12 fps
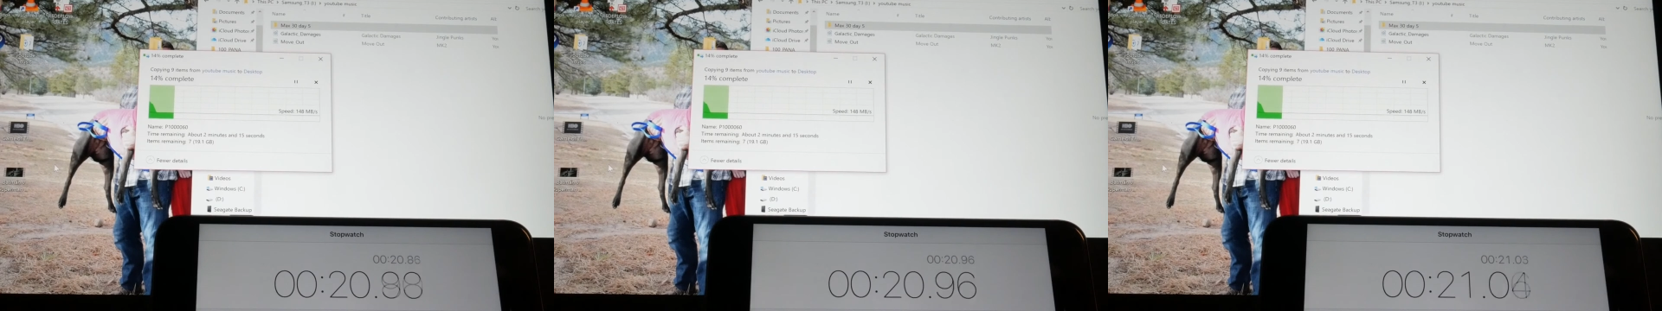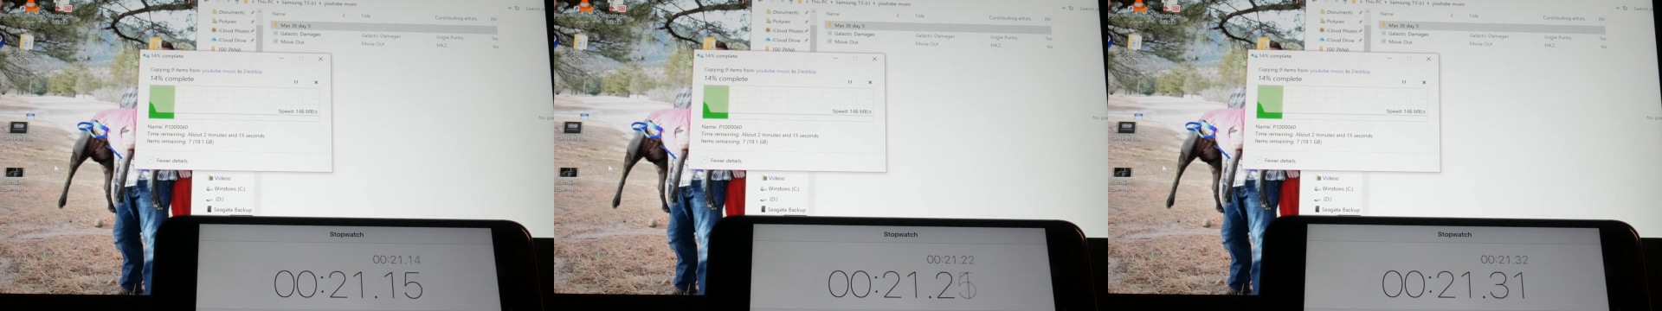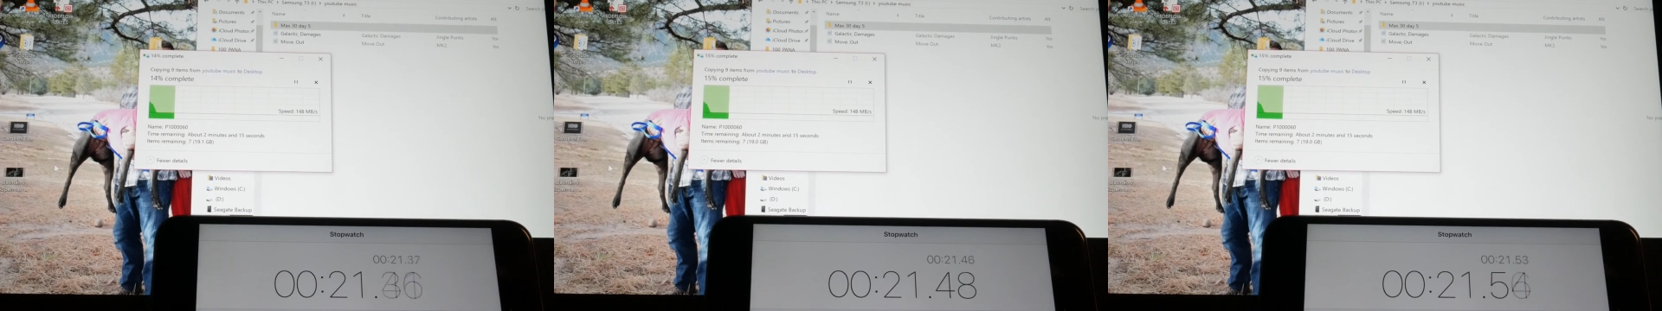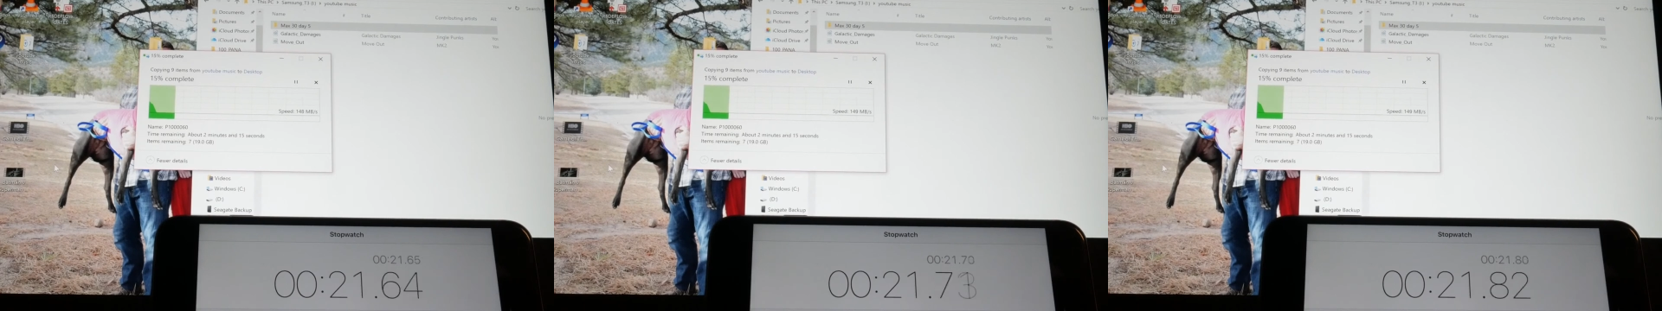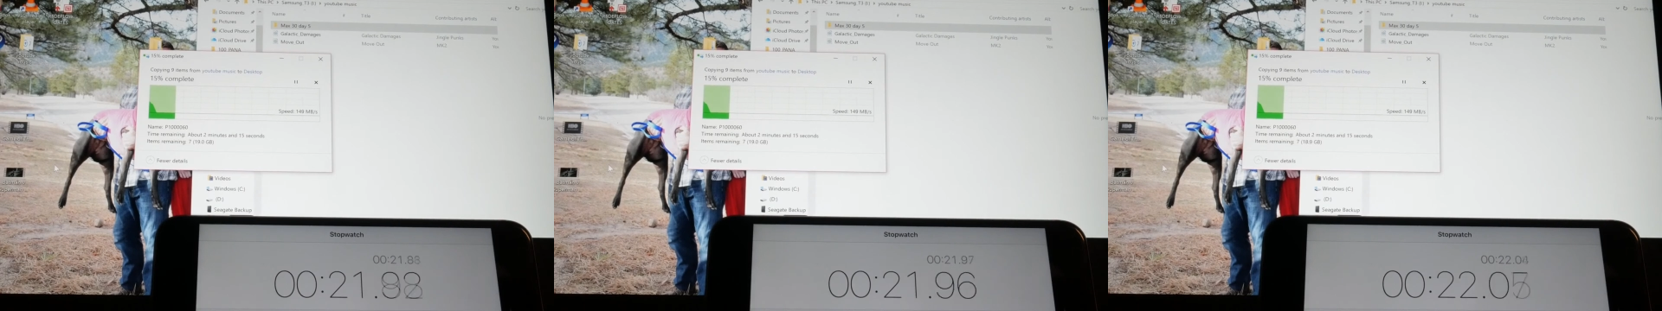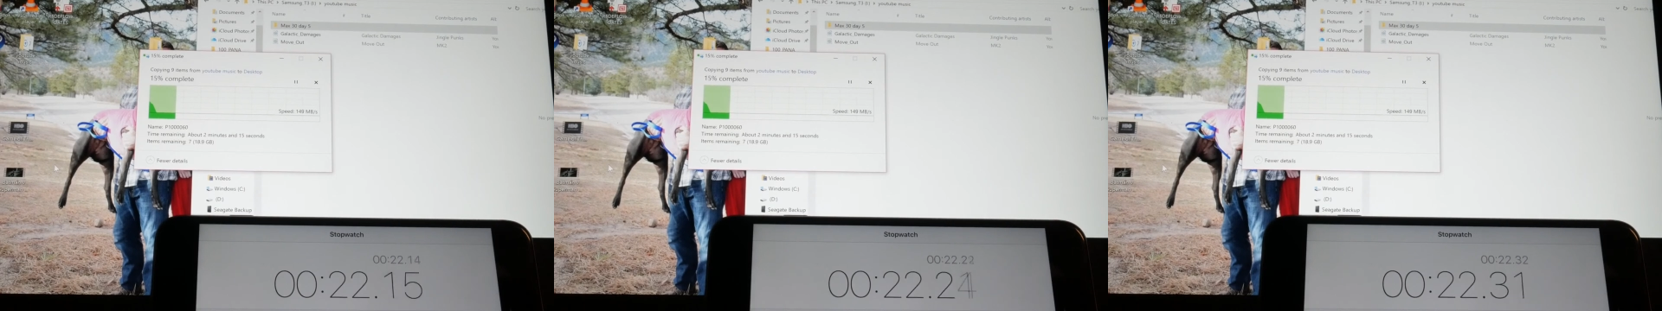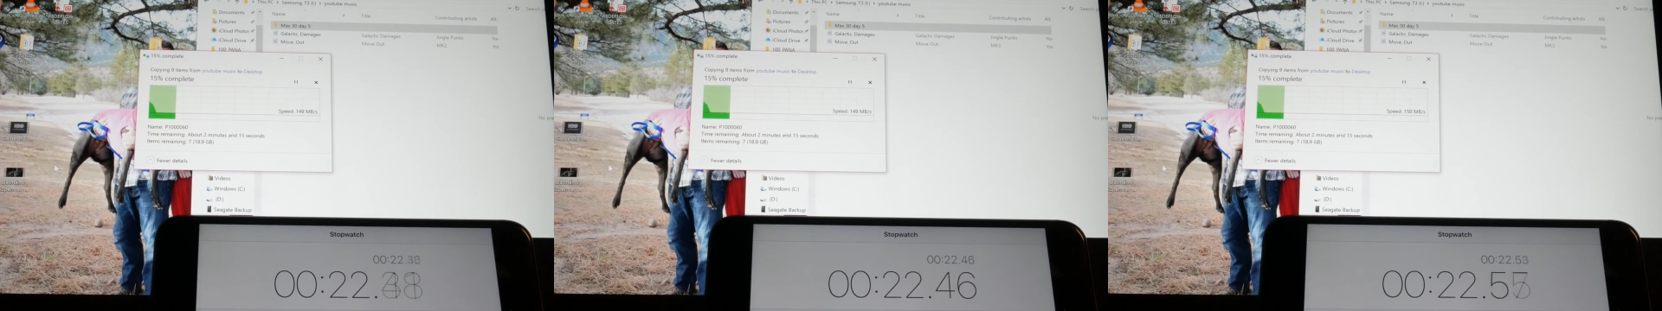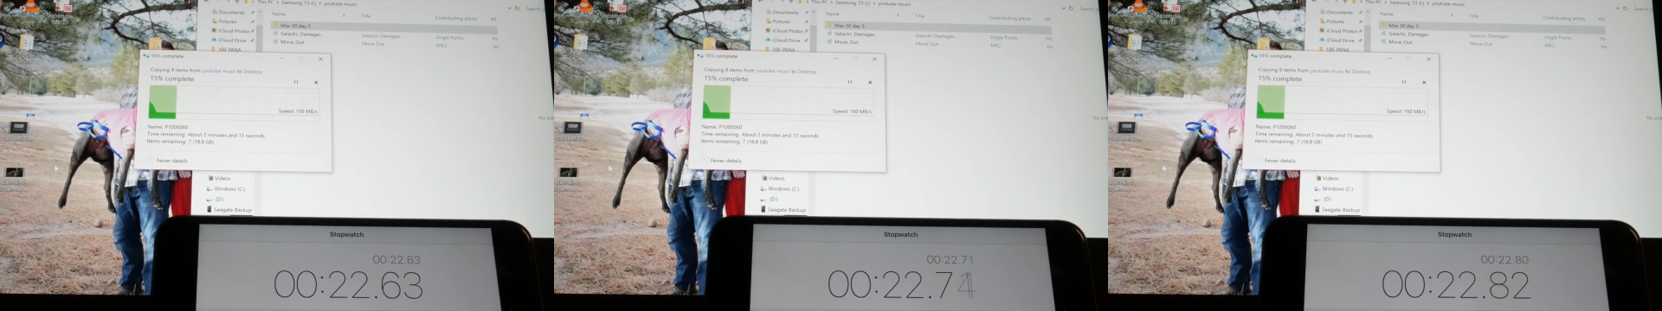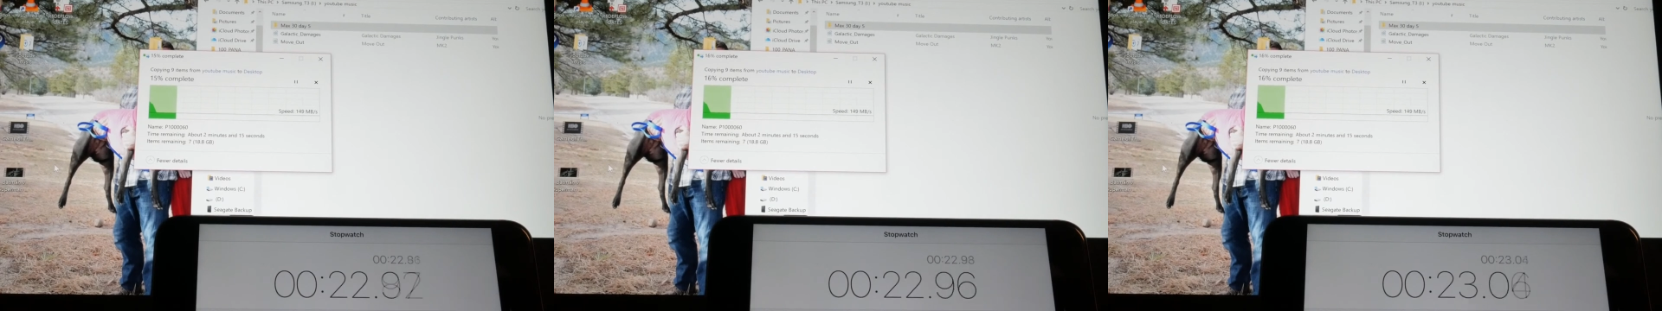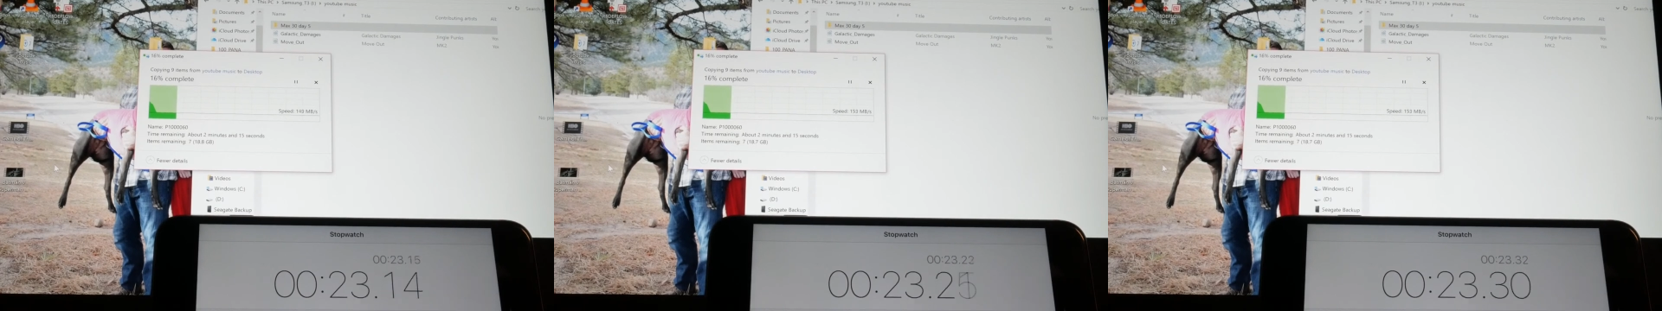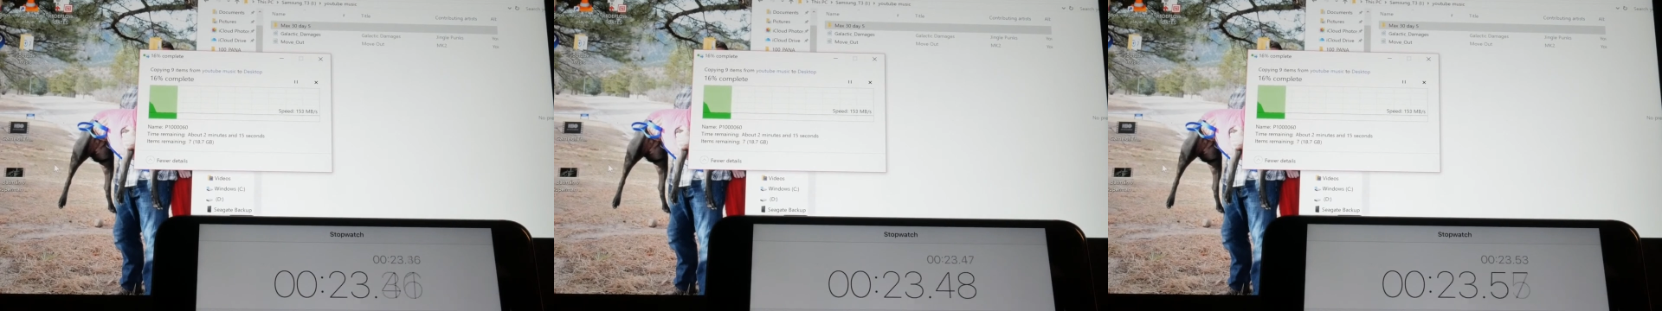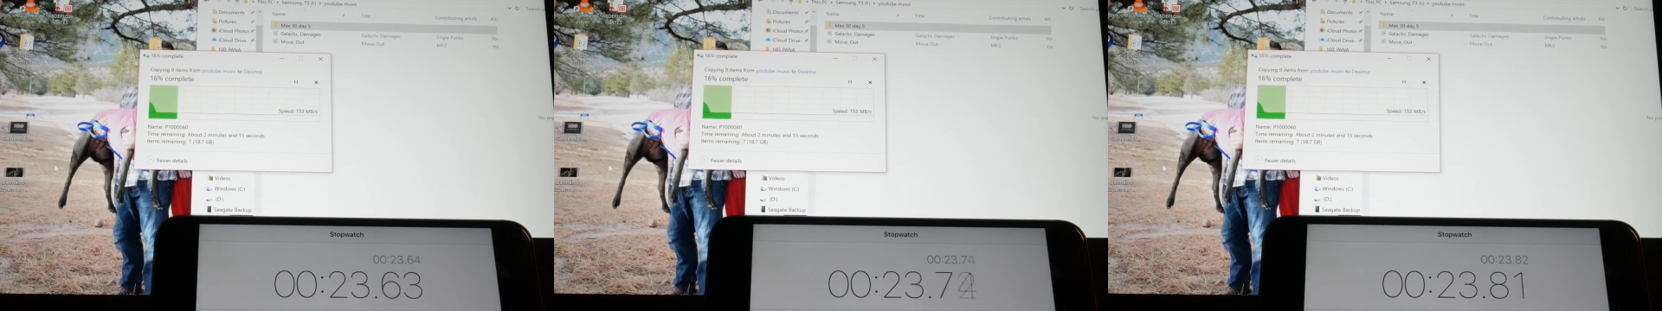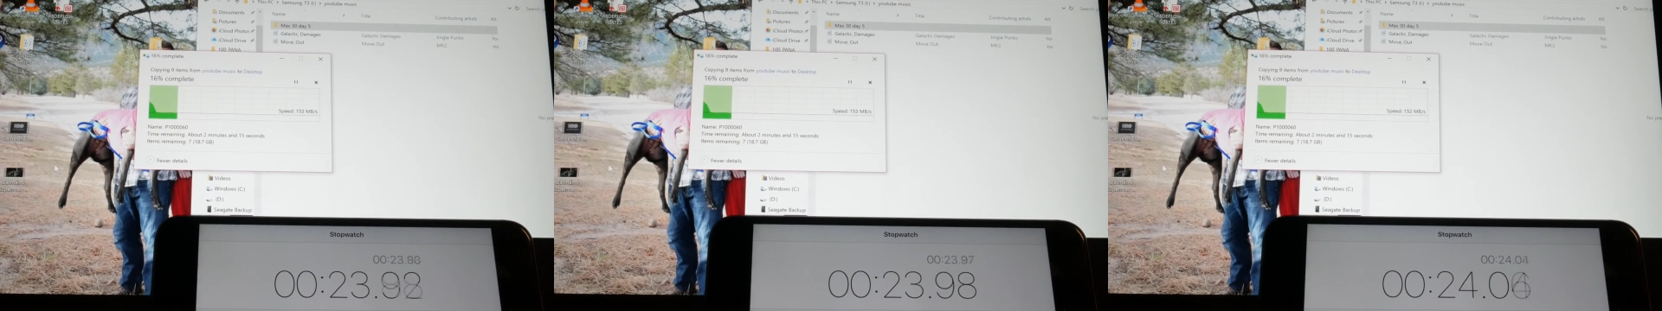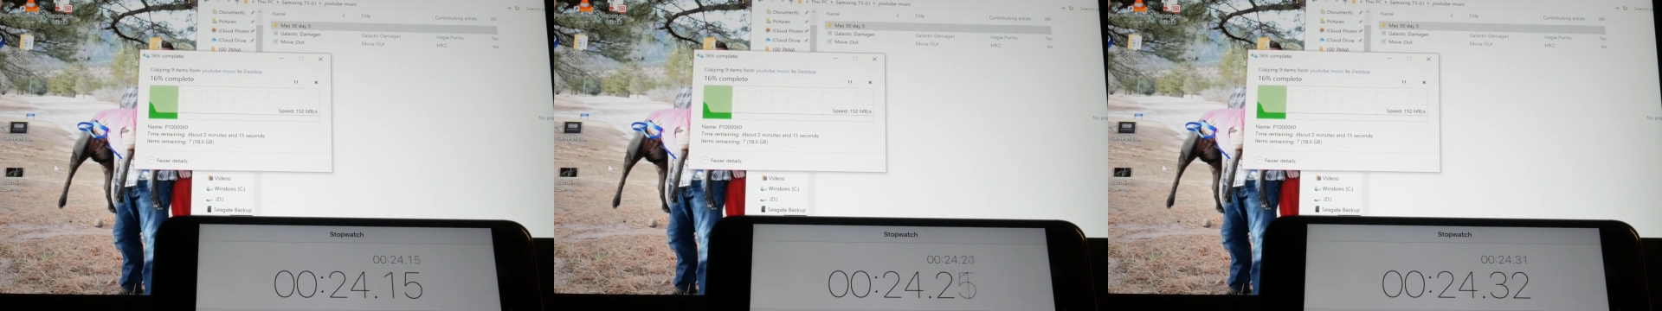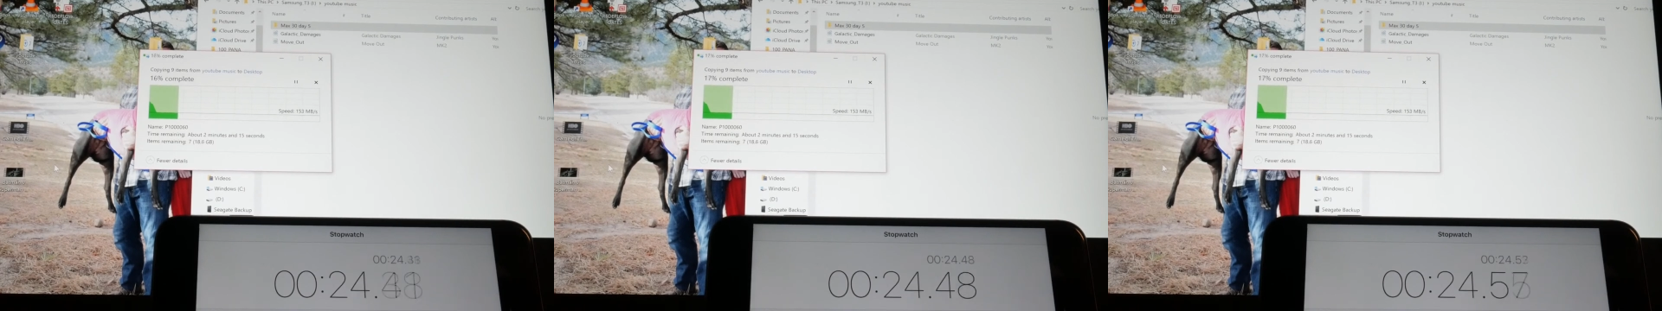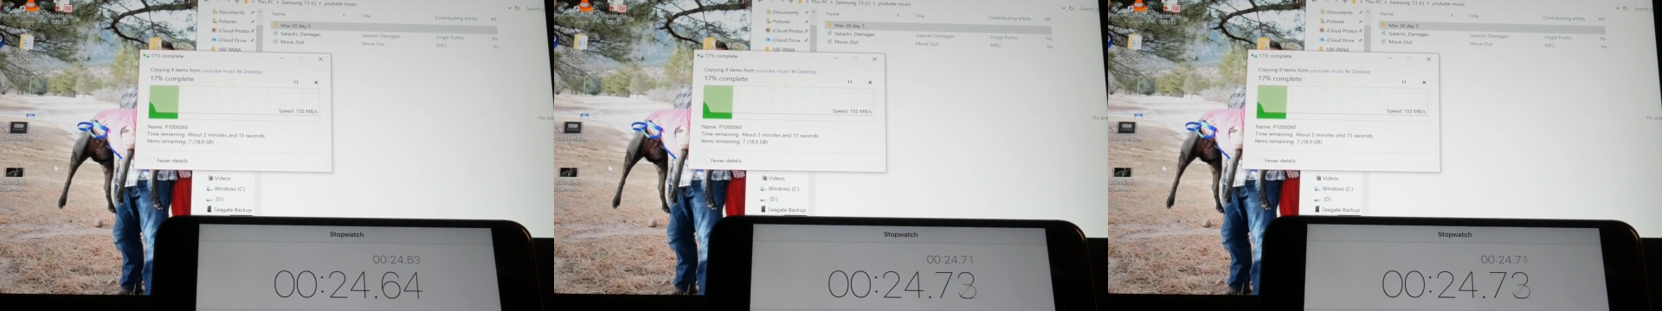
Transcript: Nobody's mouth can be seen.